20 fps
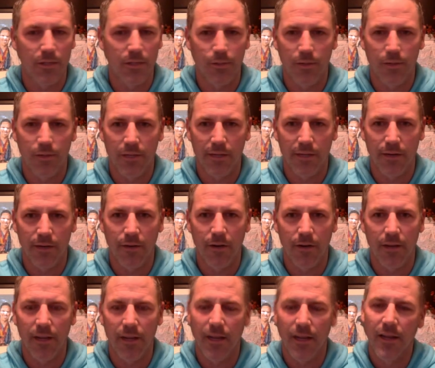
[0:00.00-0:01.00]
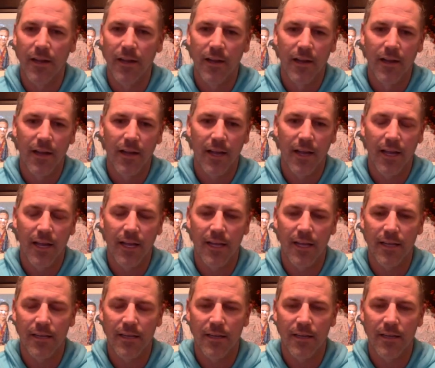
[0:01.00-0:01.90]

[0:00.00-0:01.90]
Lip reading: really early. And